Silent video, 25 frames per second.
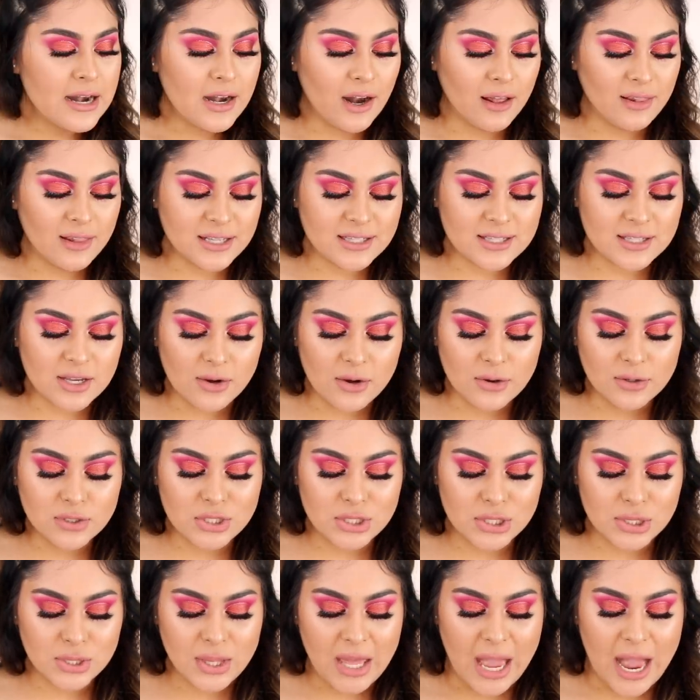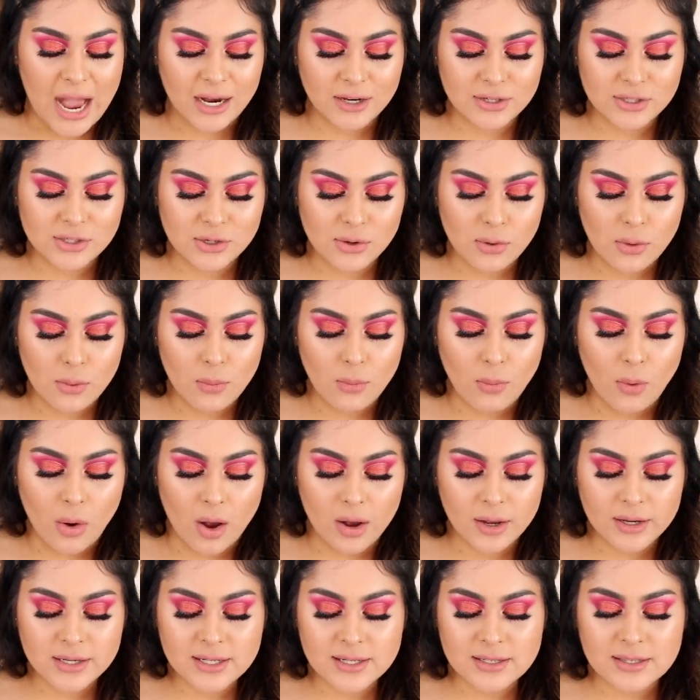Now let's go to the actual
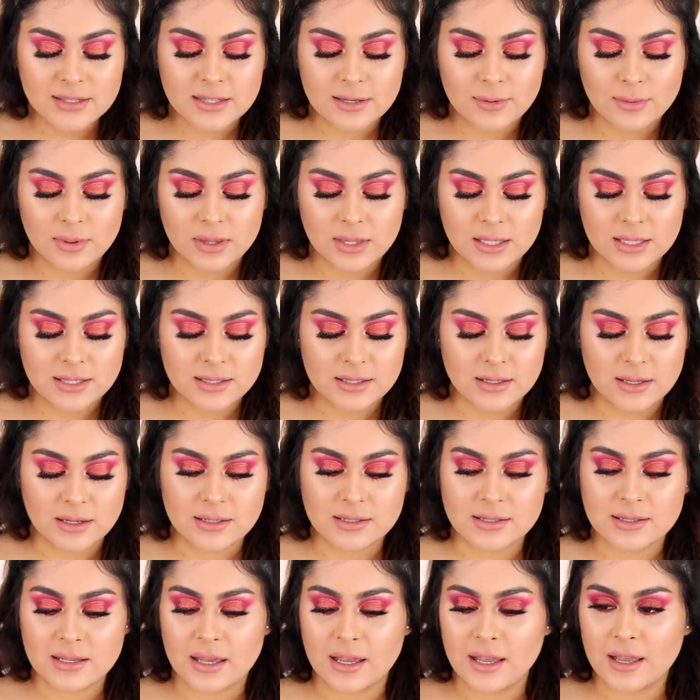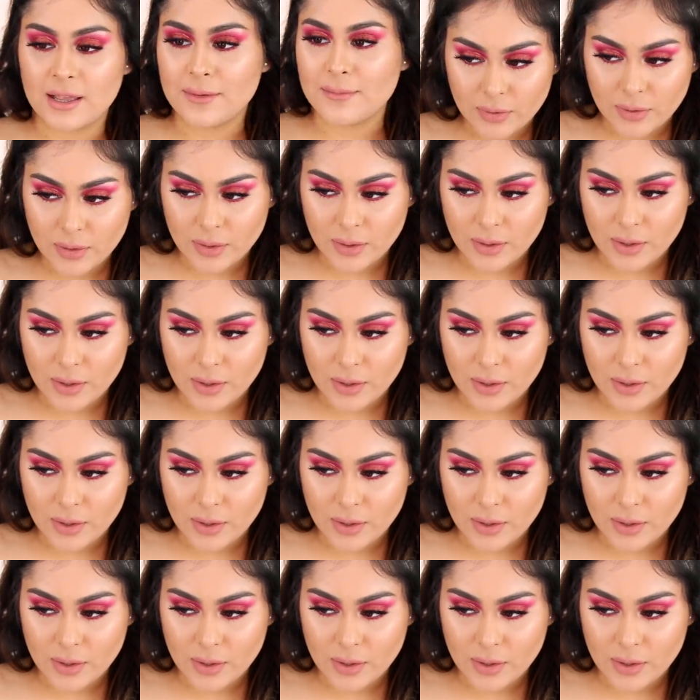wand and see what this looks like.